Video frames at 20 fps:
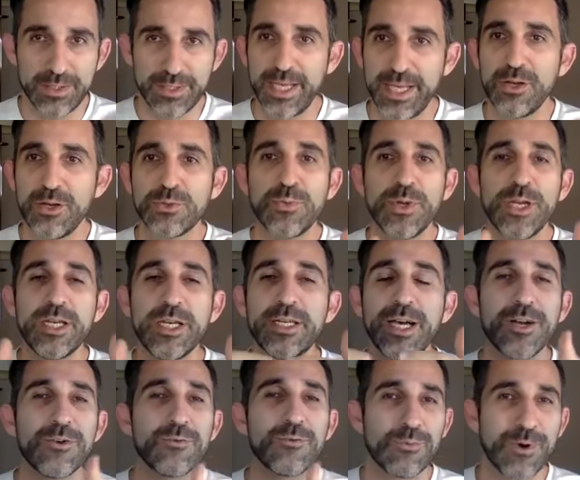Sales, when
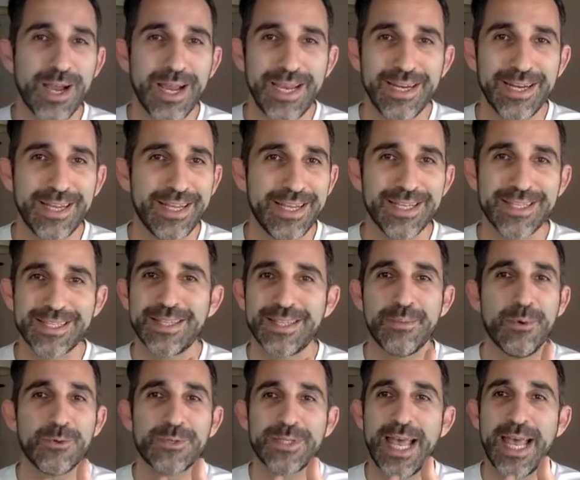done right, is the
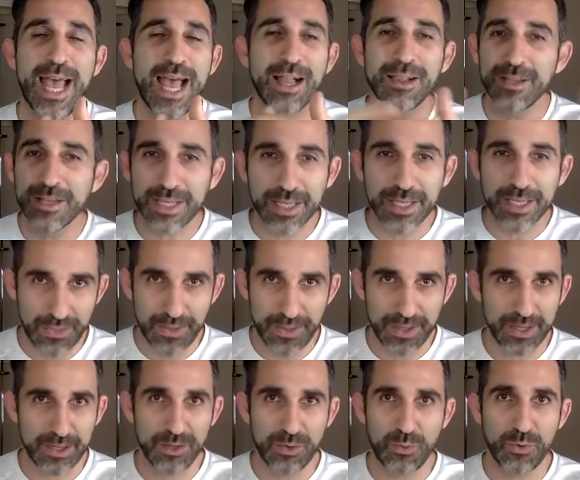most elegant
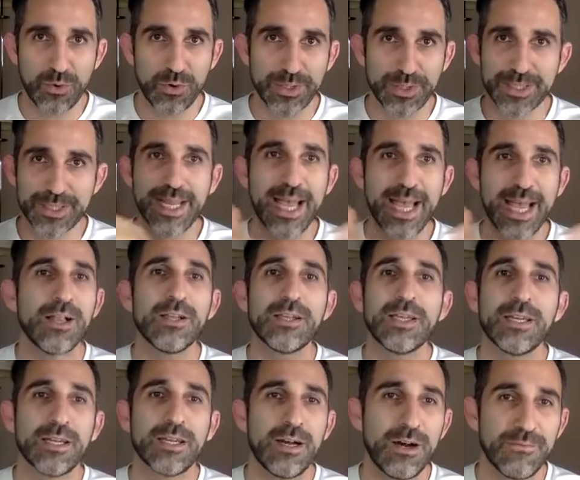thing in the world. It's an
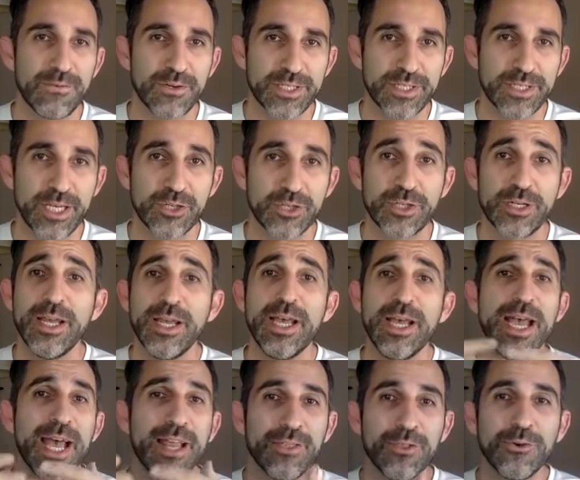elegant conversation.
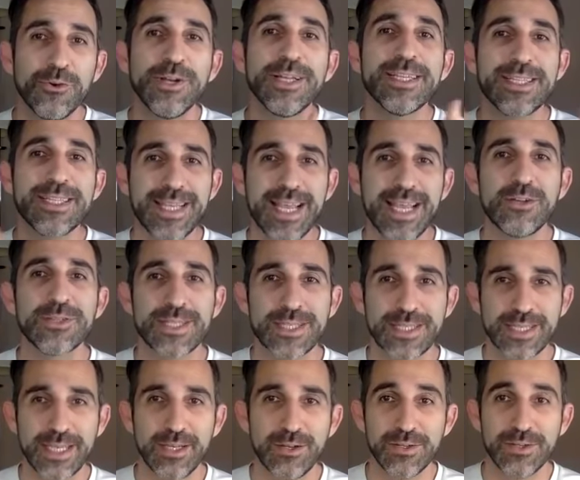And learning sales
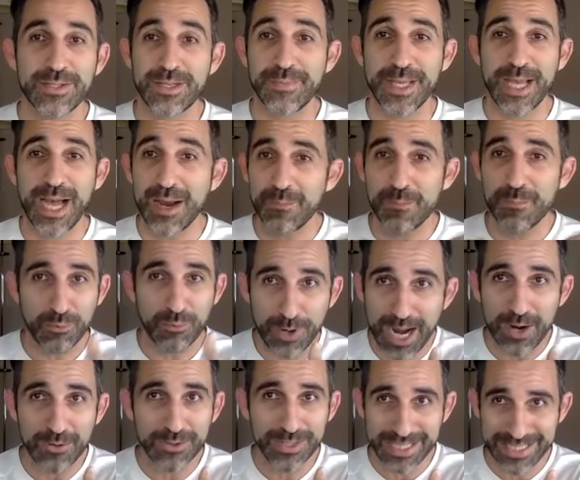skills, something I'm
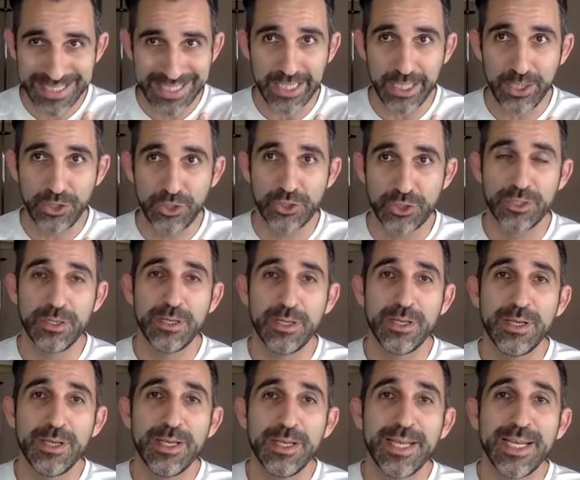proud to teach,
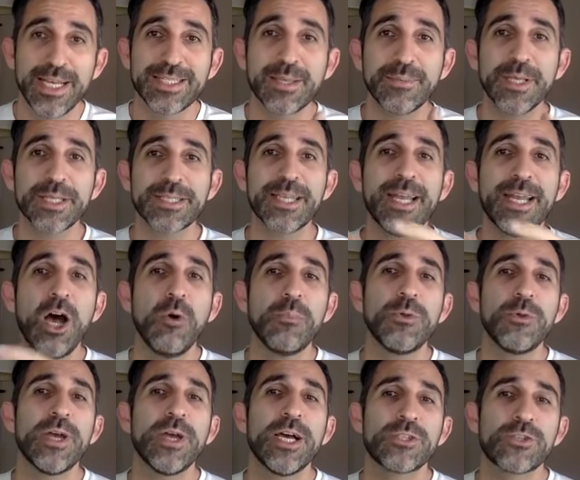is something that's going to help
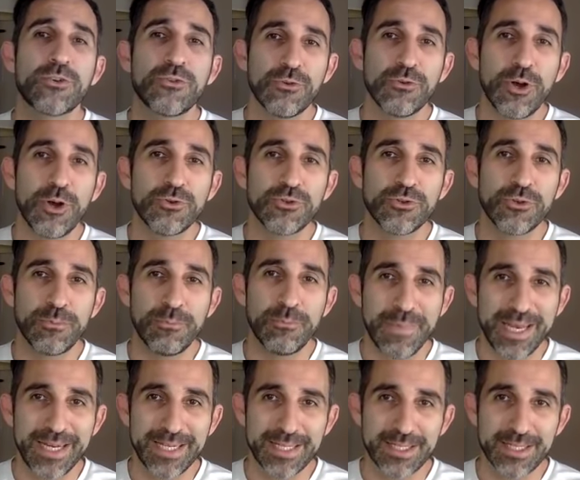you guys grow
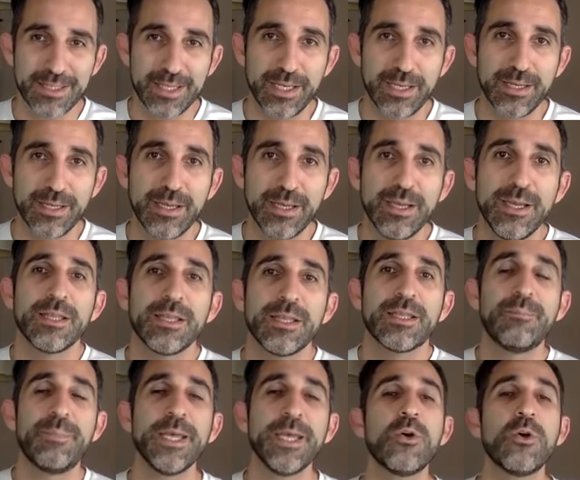tremendously. The
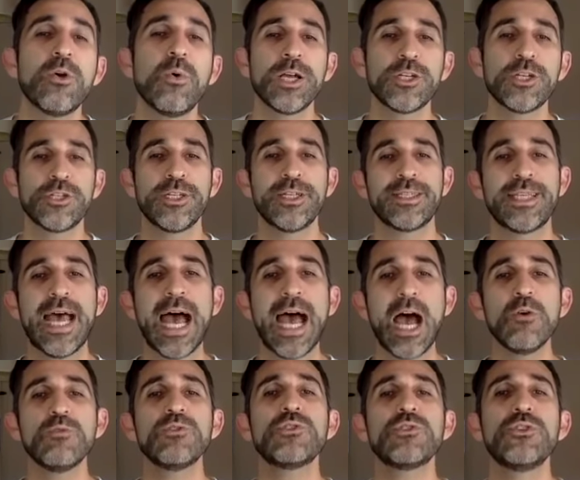big question is,
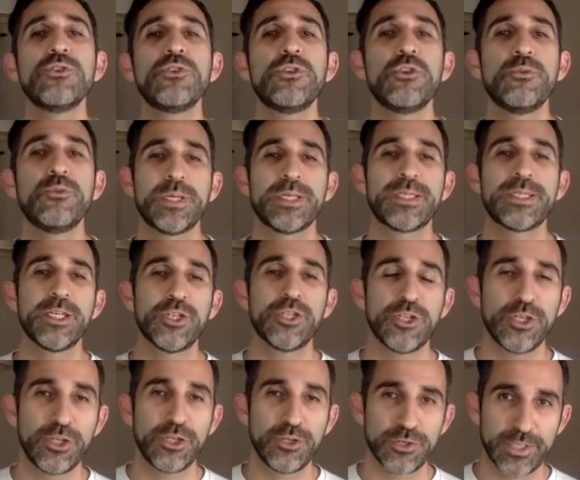how do you
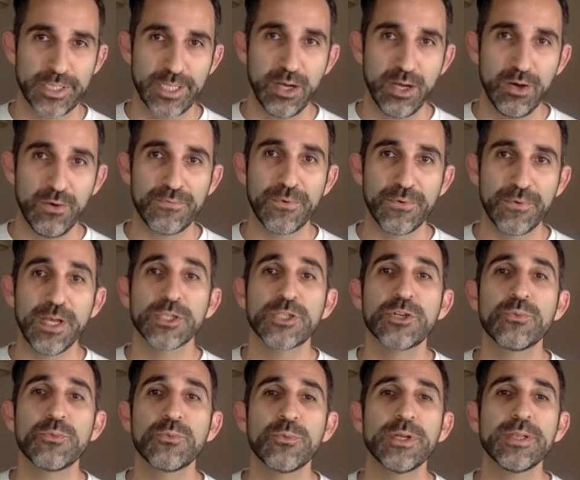position yourself
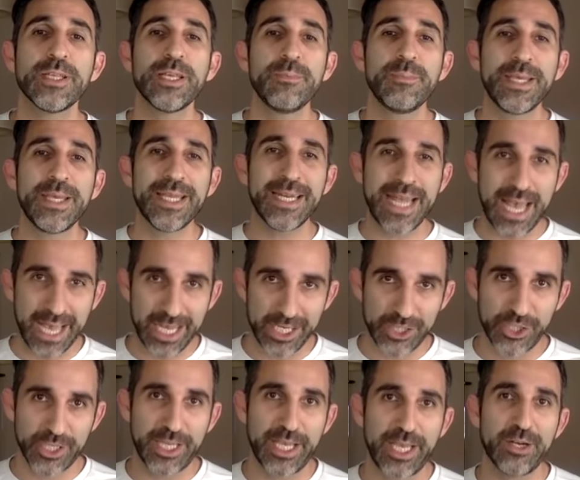to really be an
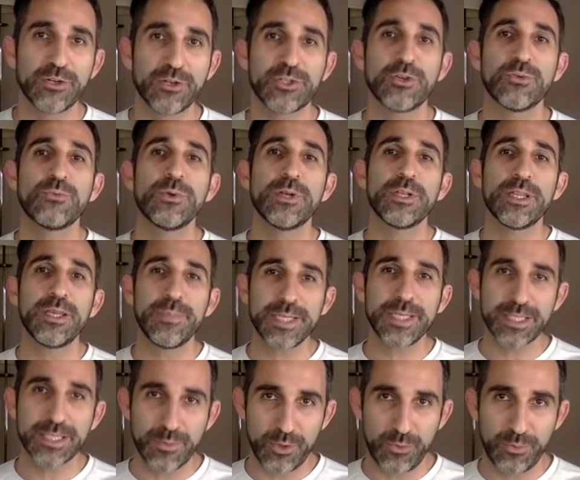educator, to really be
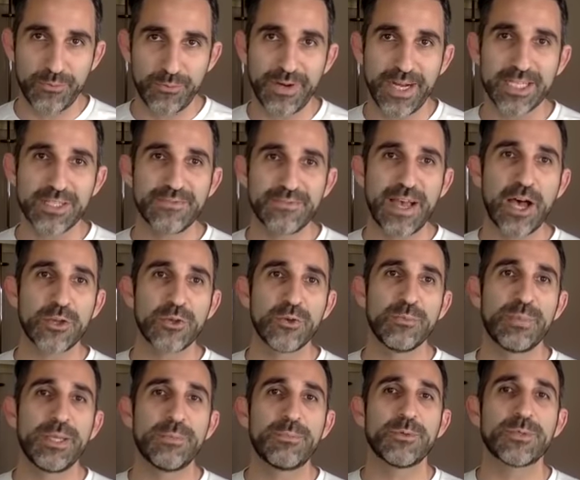someone who provides value in
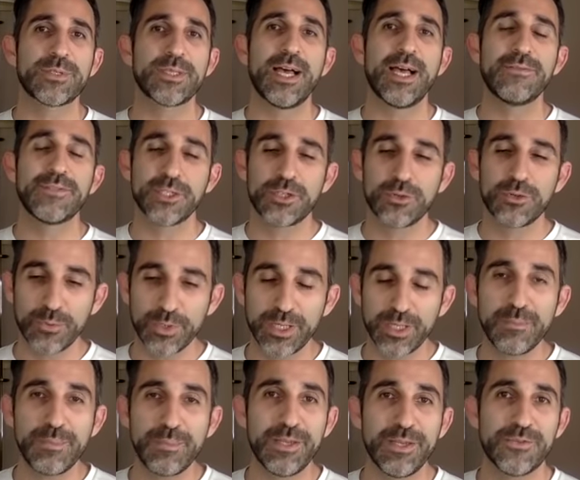people's lives, and to
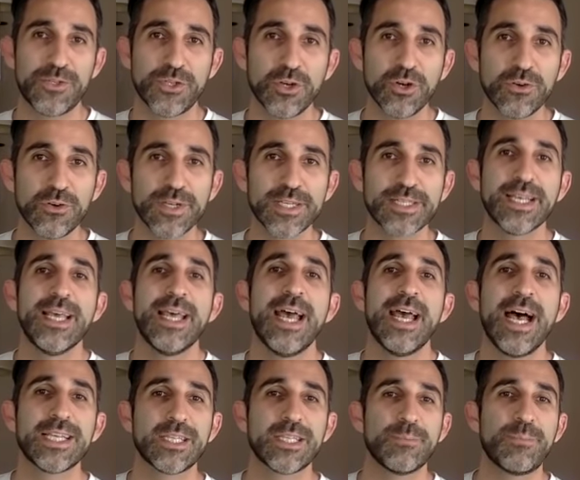really be of service
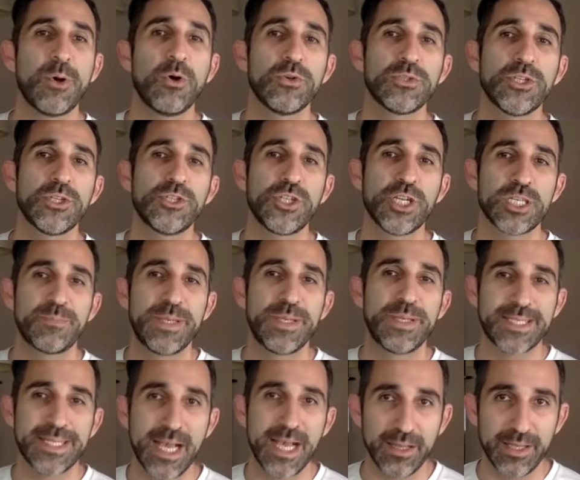as opposed to just be
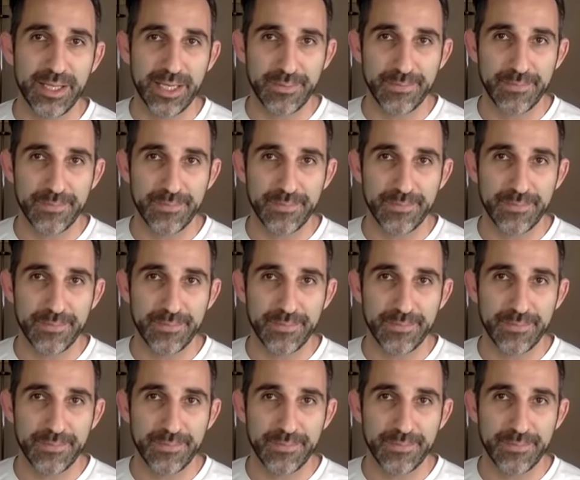selling?